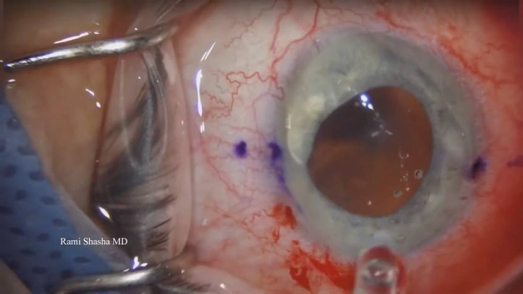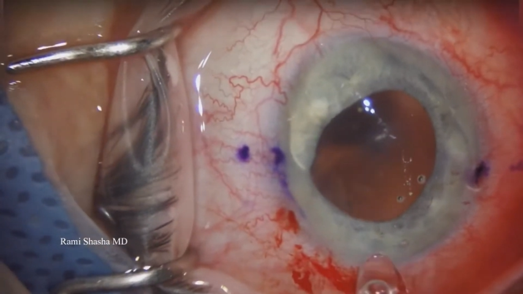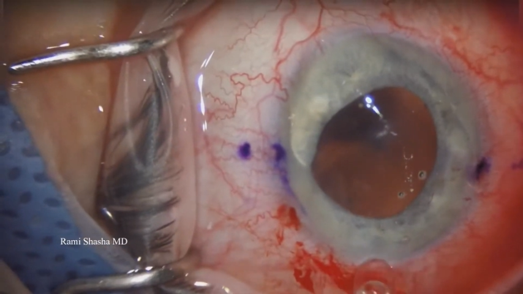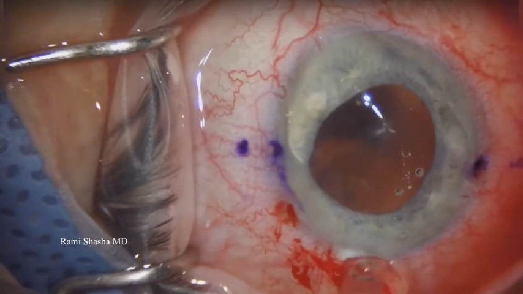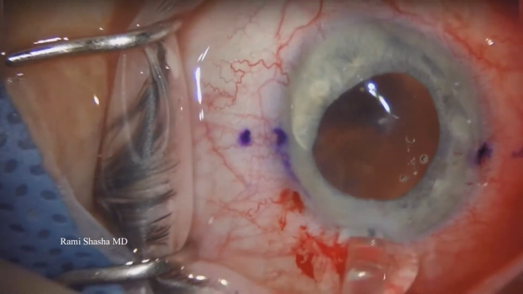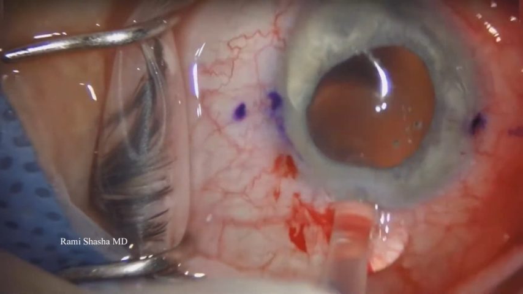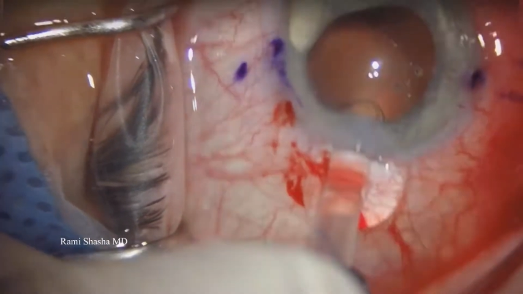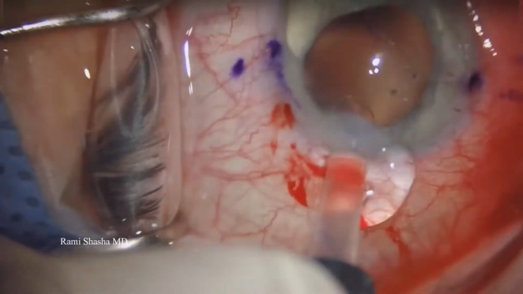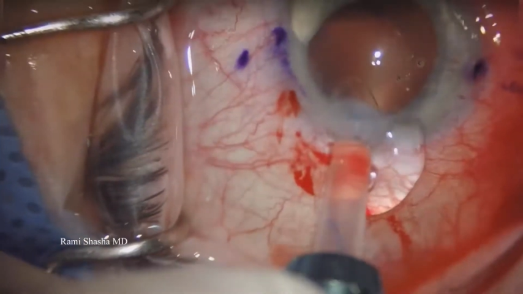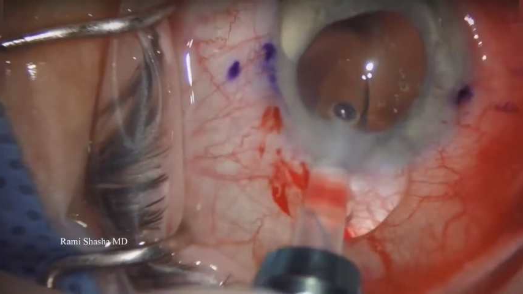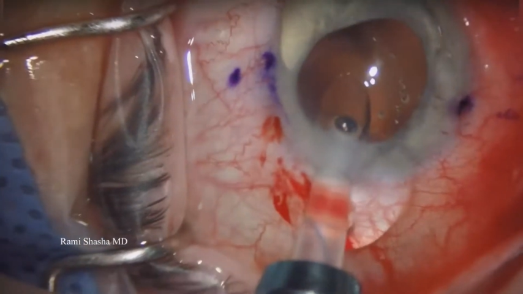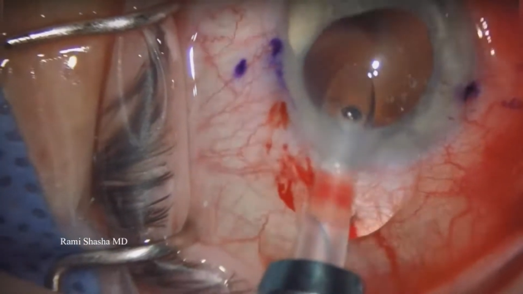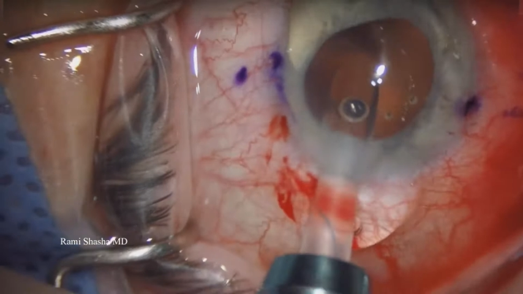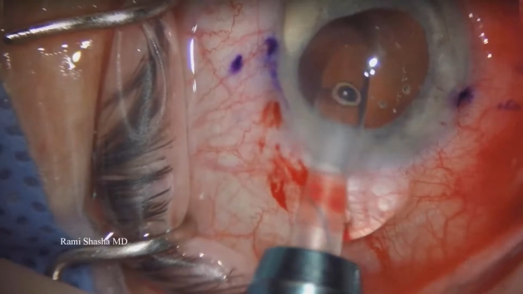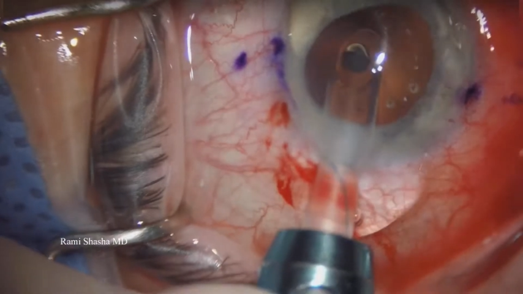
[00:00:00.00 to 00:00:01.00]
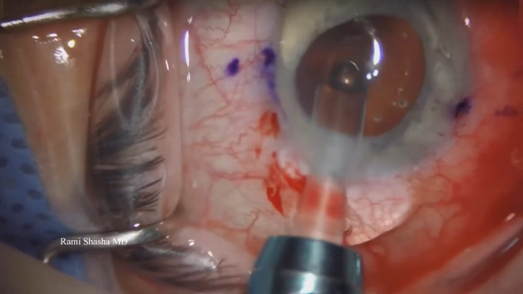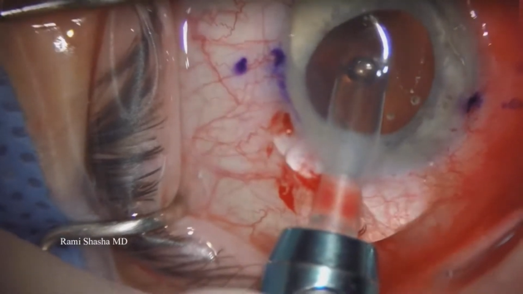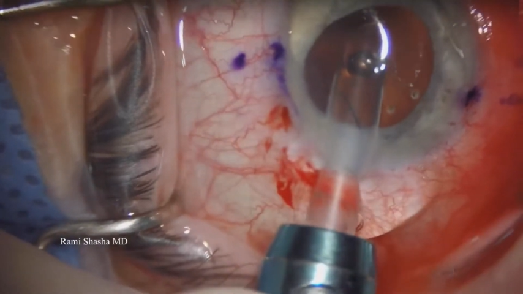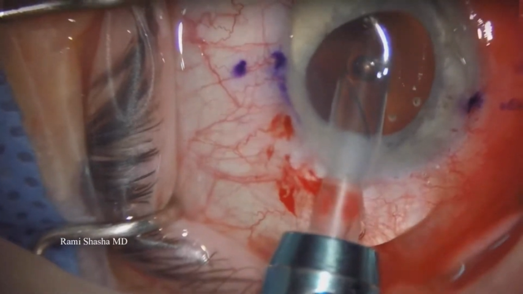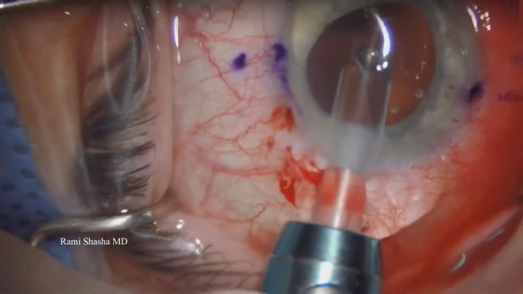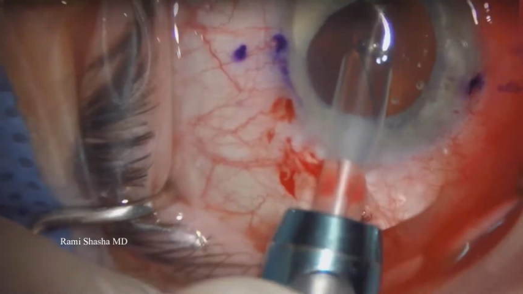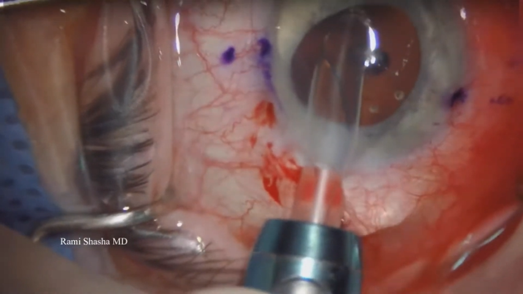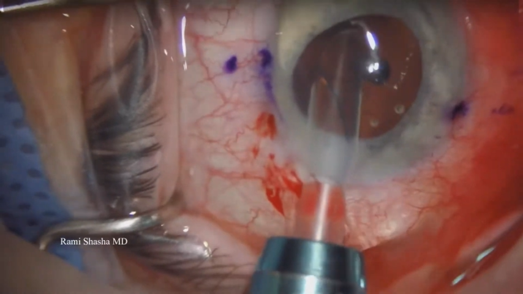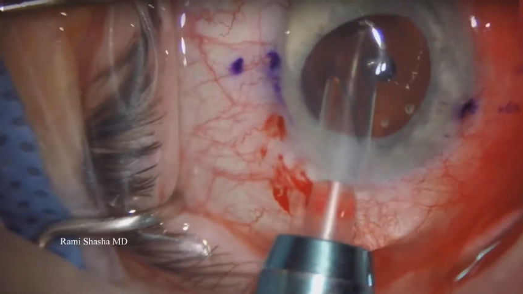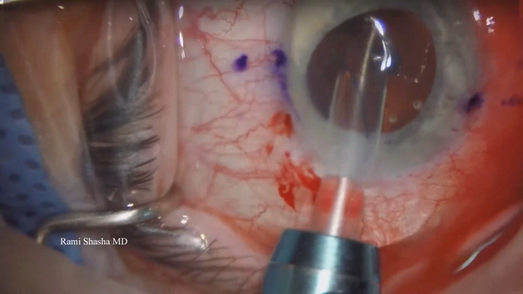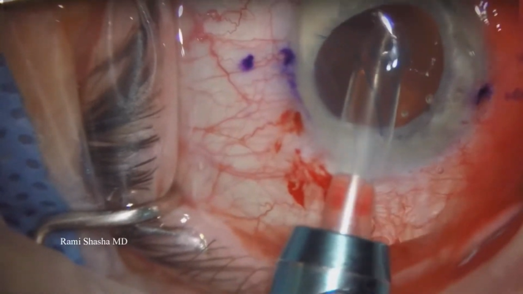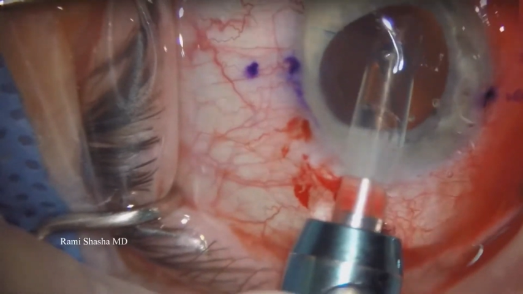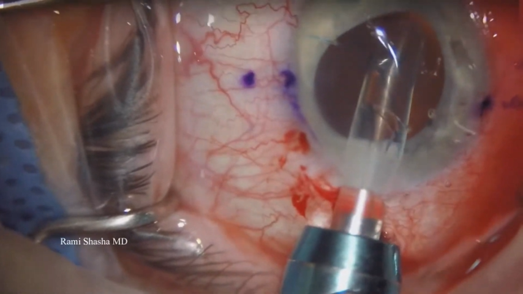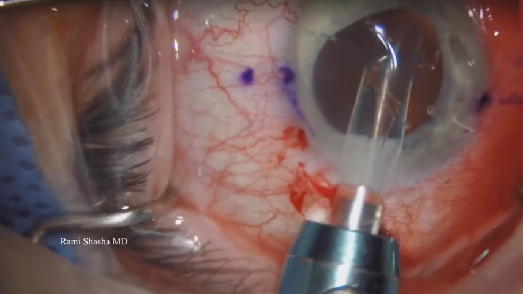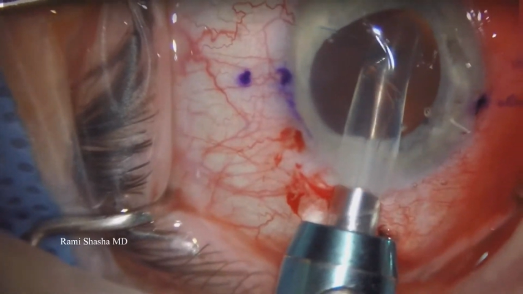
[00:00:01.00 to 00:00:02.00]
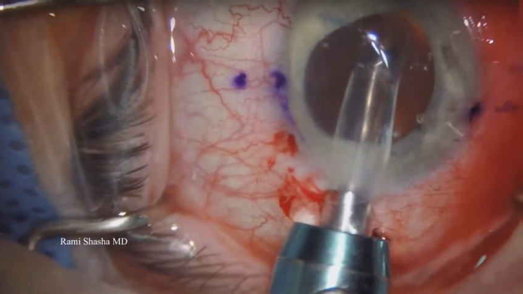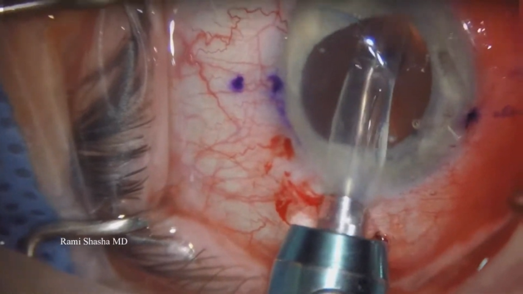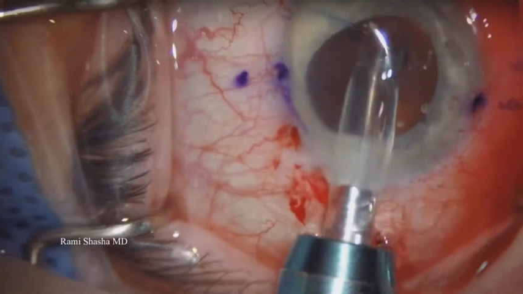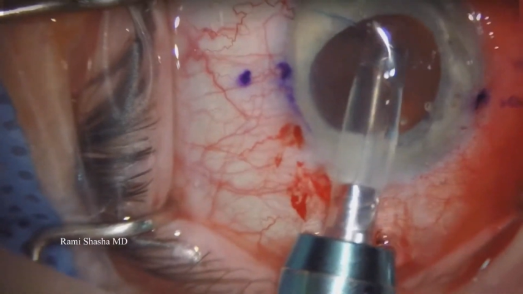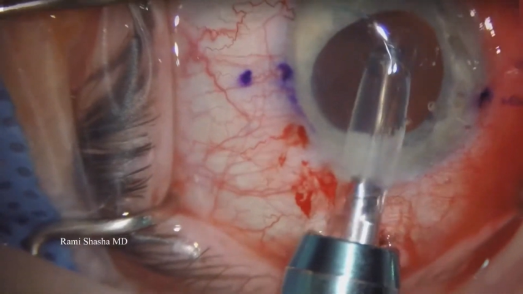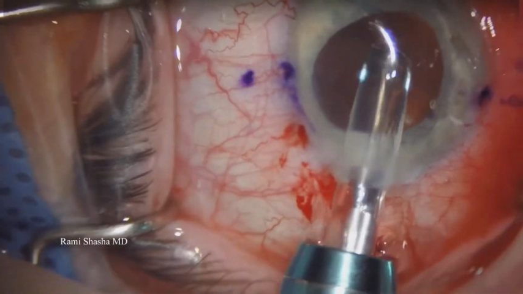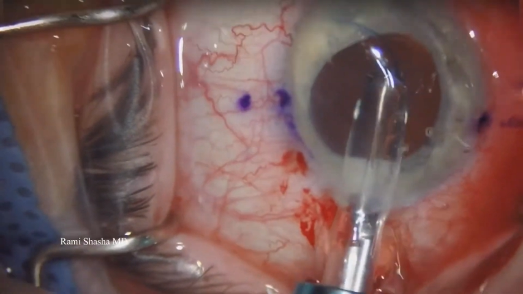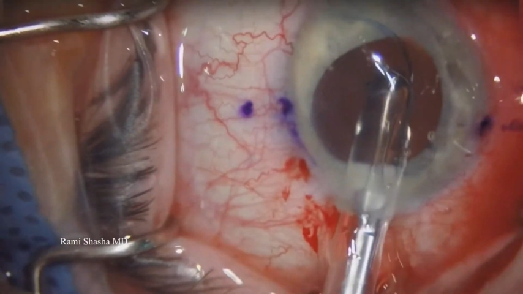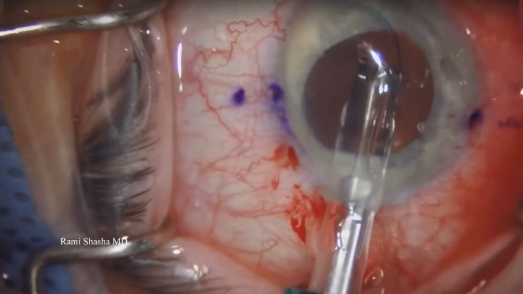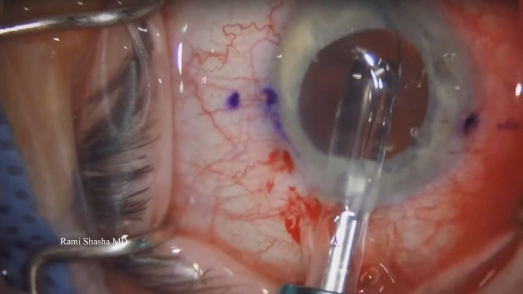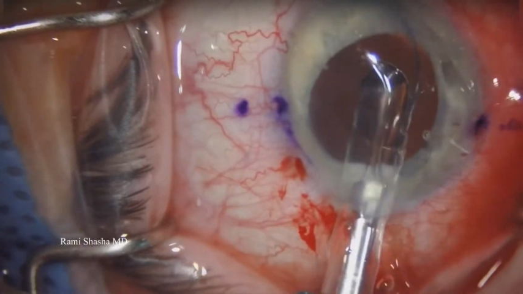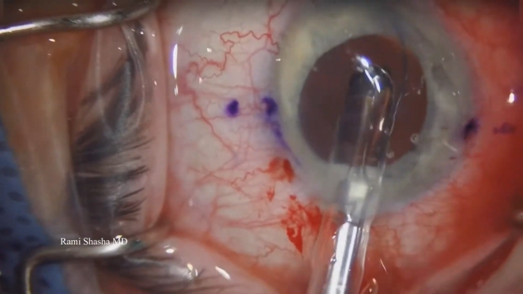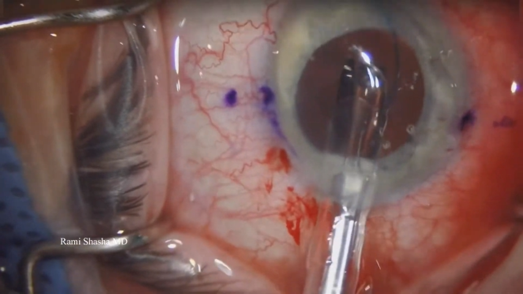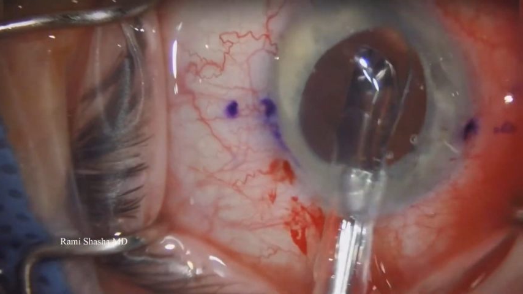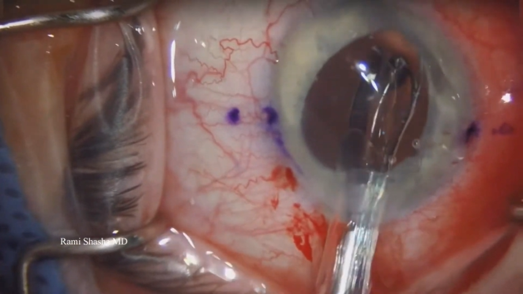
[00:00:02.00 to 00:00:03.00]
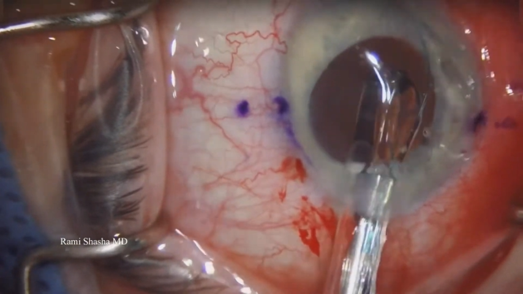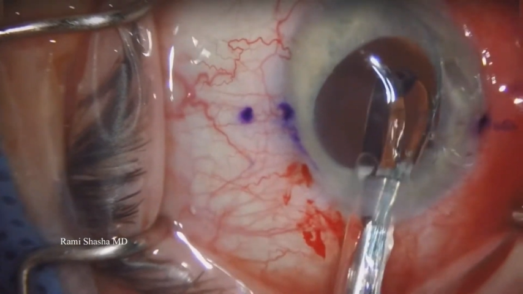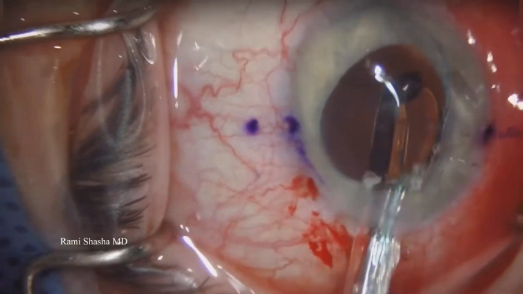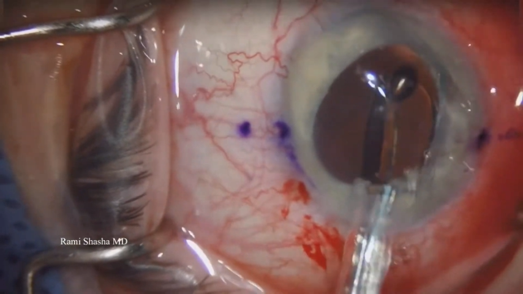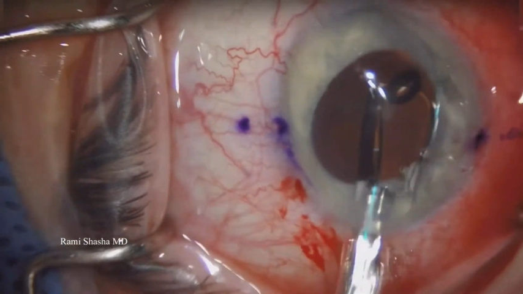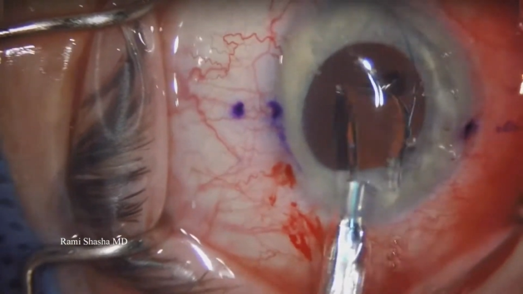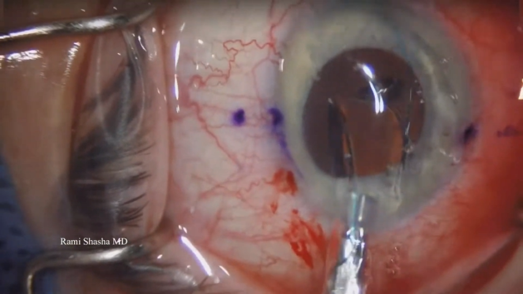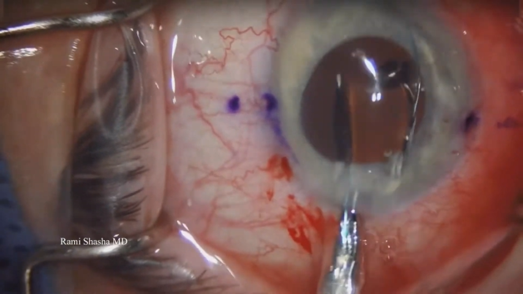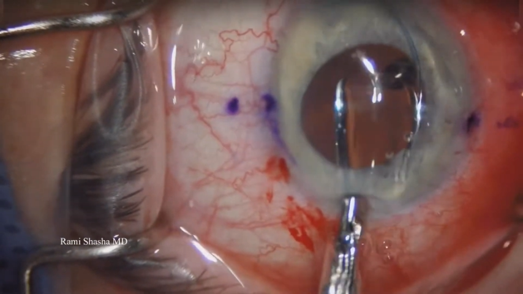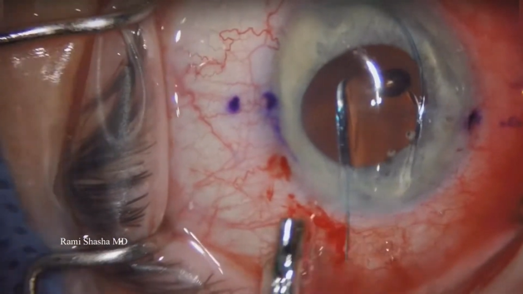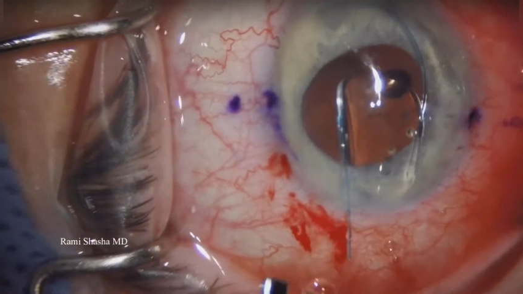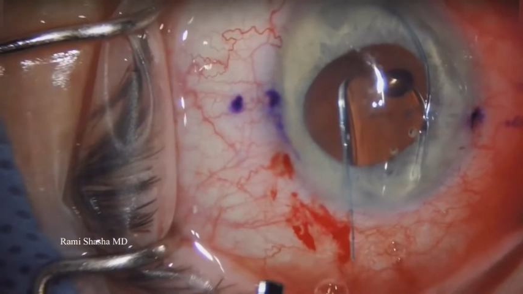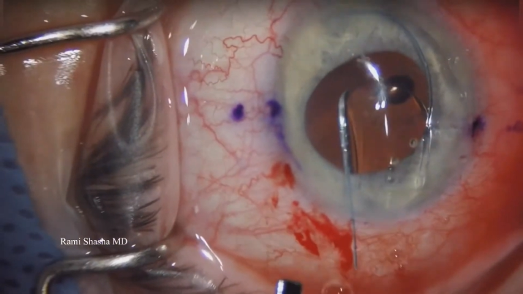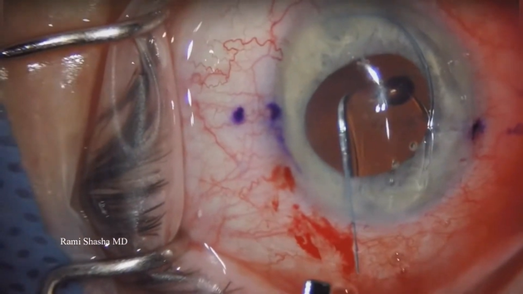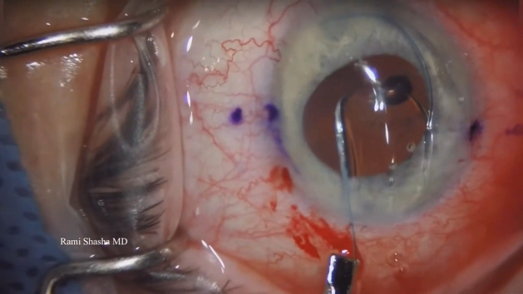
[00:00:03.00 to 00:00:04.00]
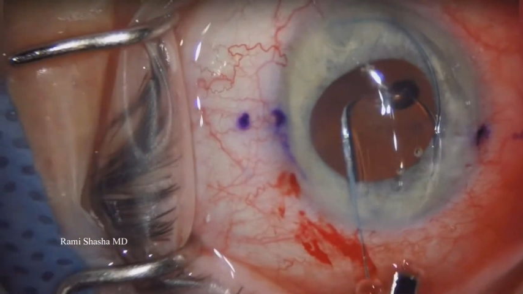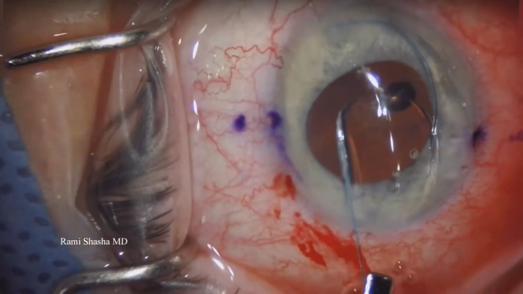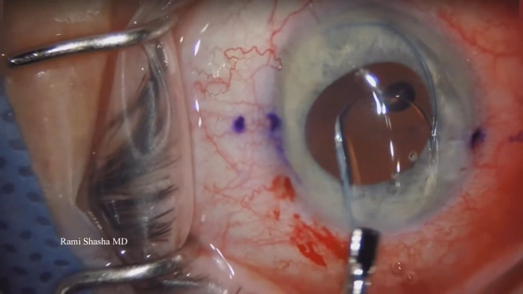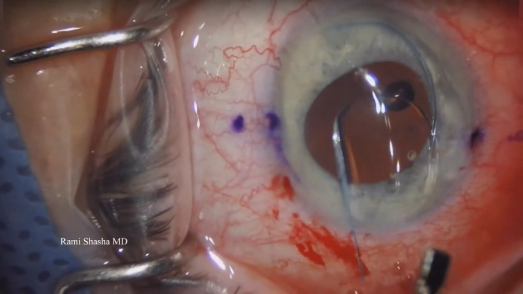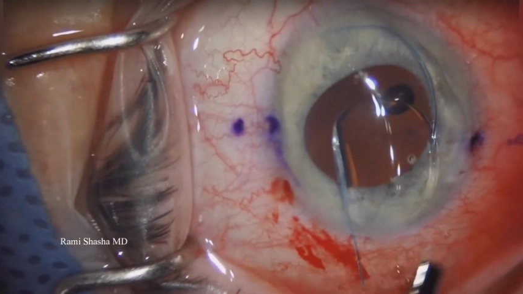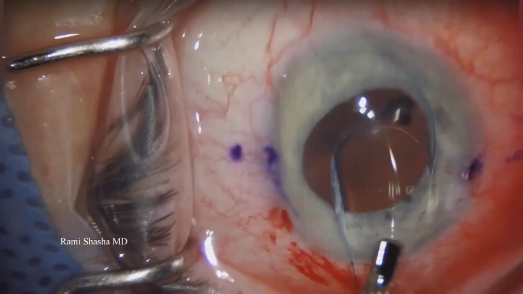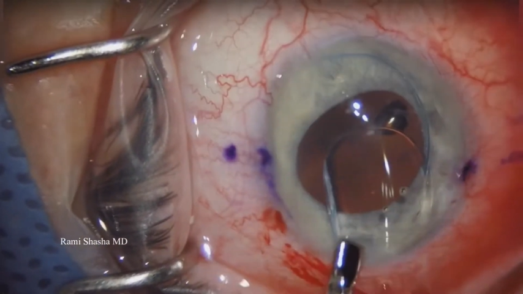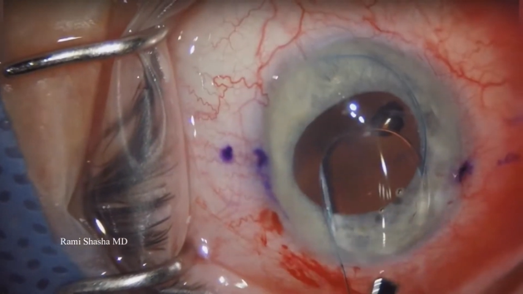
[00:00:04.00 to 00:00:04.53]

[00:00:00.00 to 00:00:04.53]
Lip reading: No face is visible, so there are no lips to read.